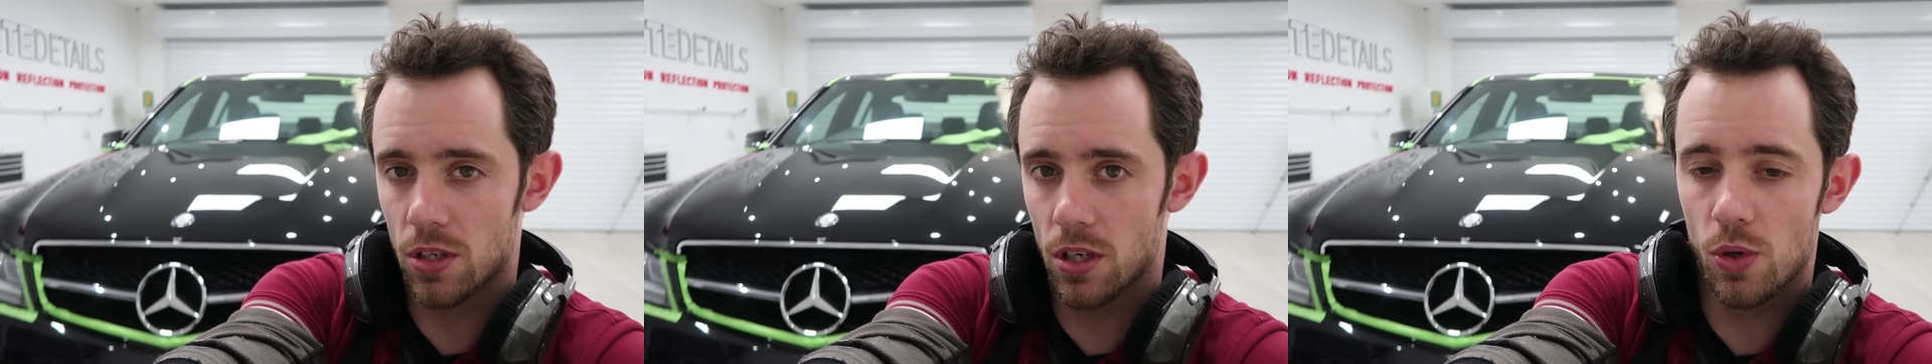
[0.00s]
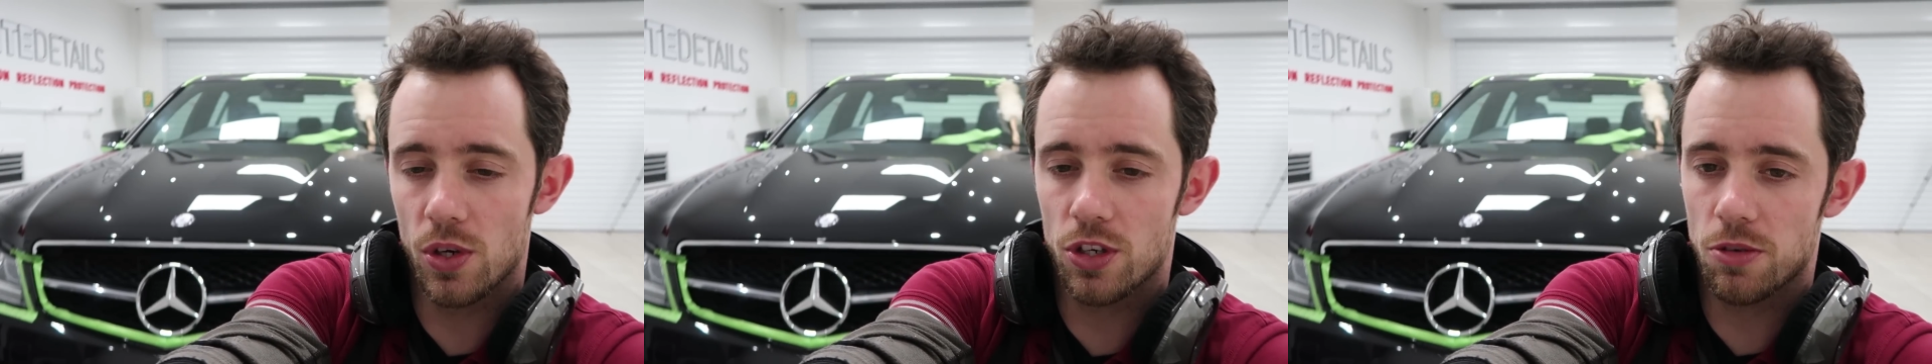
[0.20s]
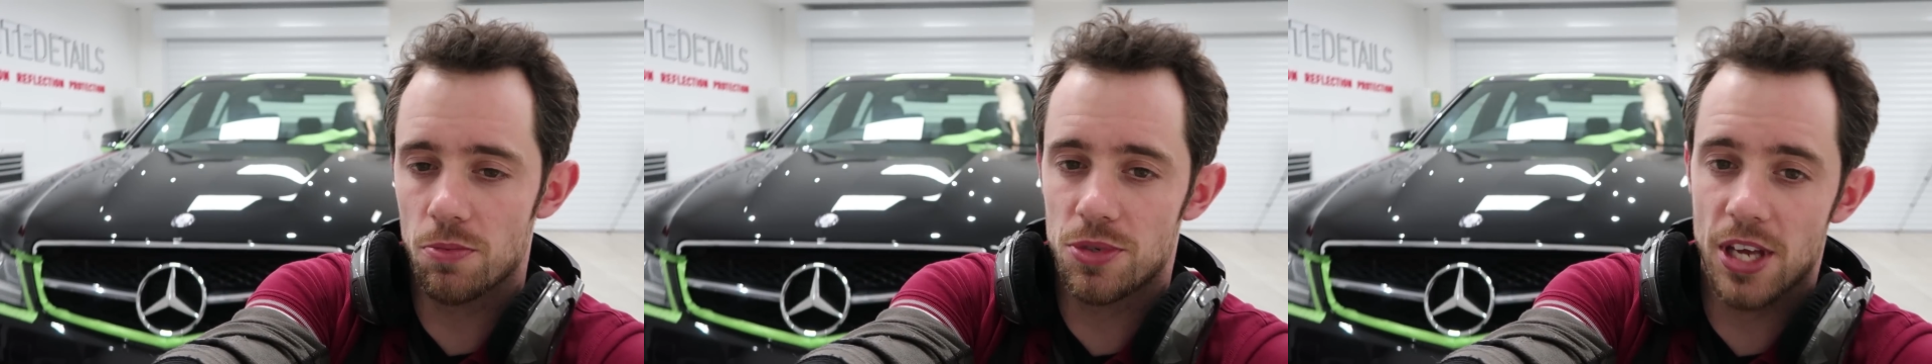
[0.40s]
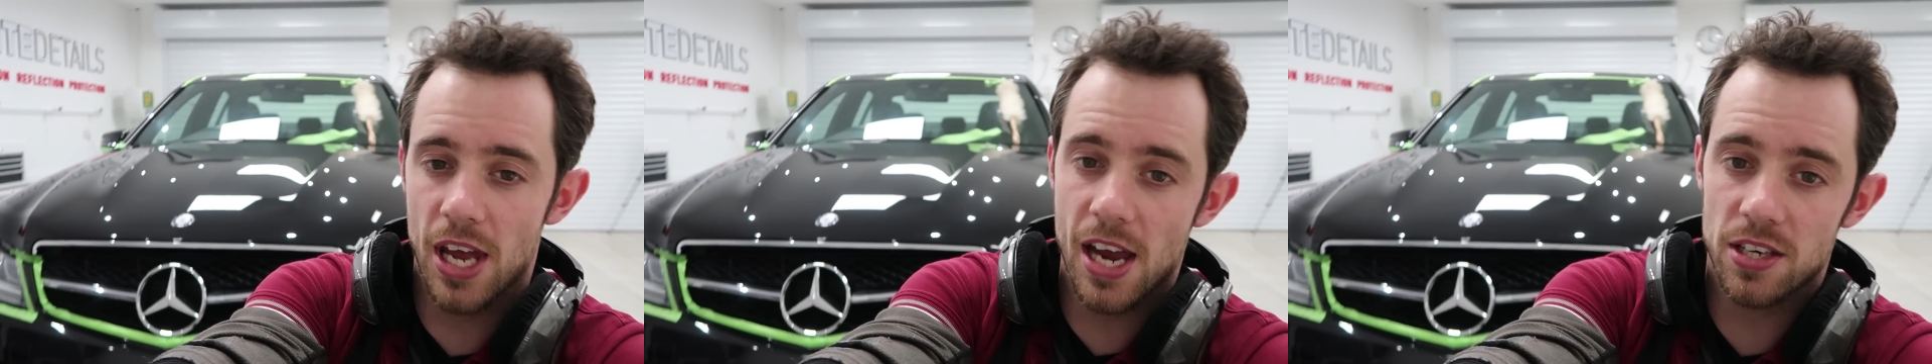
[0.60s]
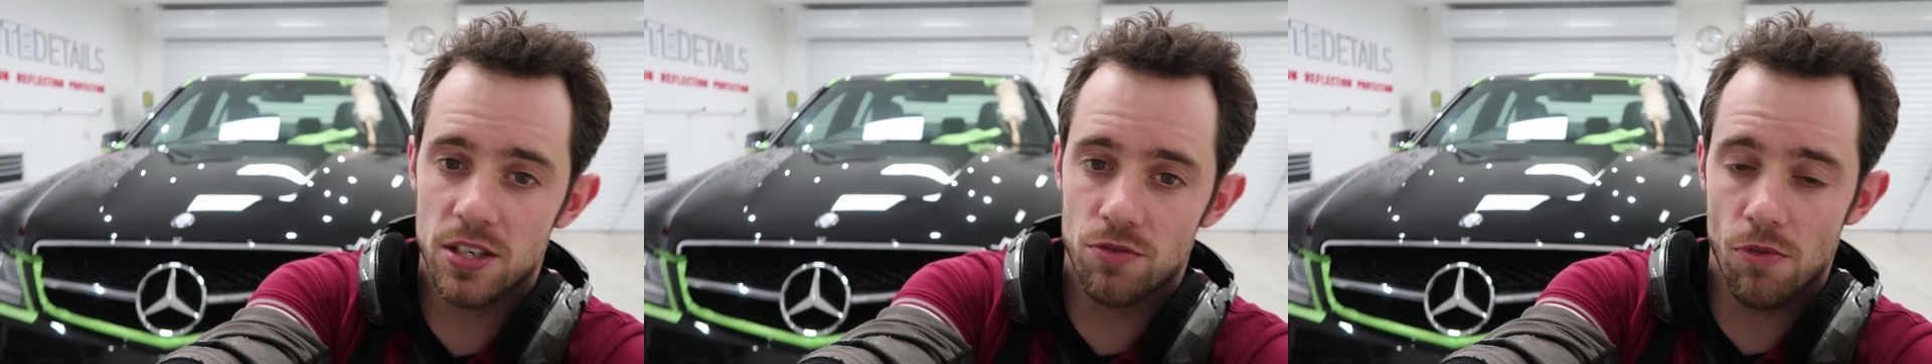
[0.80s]
doing some
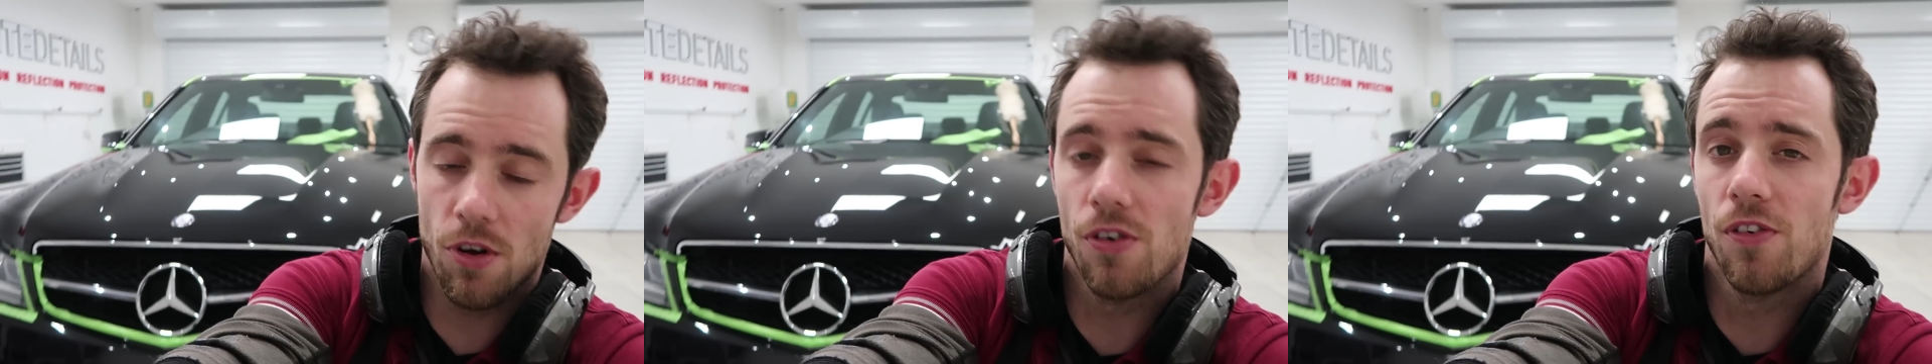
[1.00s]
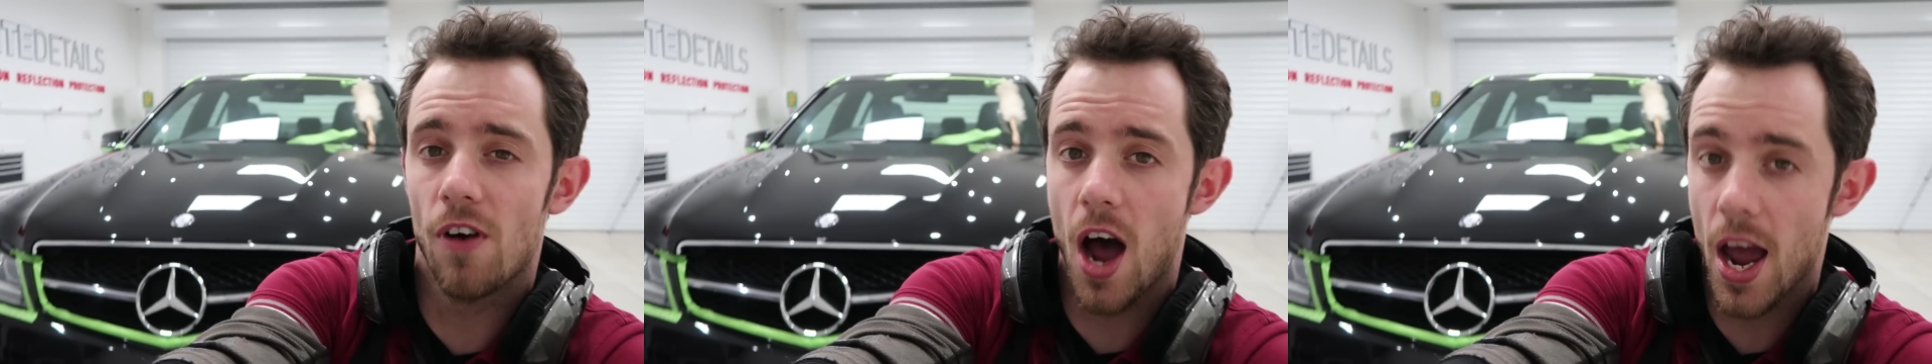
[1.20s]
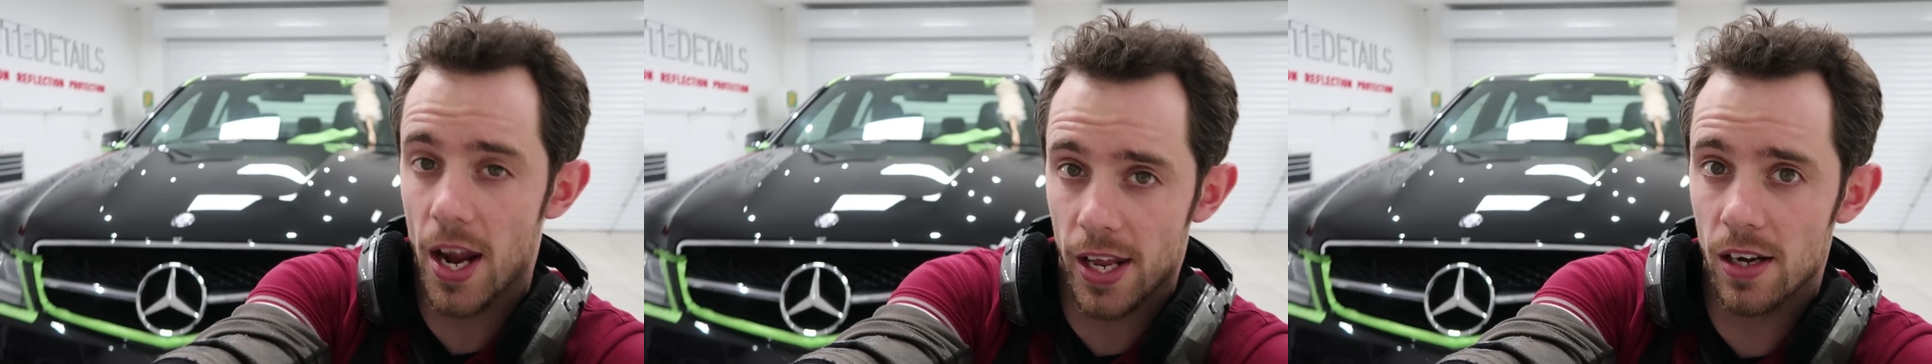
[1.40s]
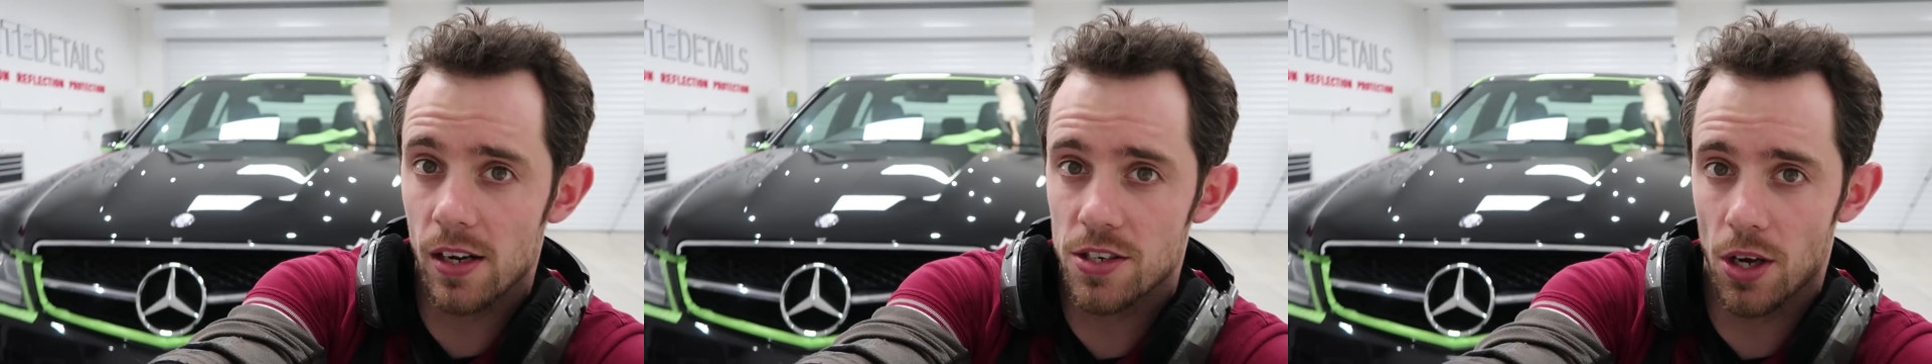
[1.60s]
test refining.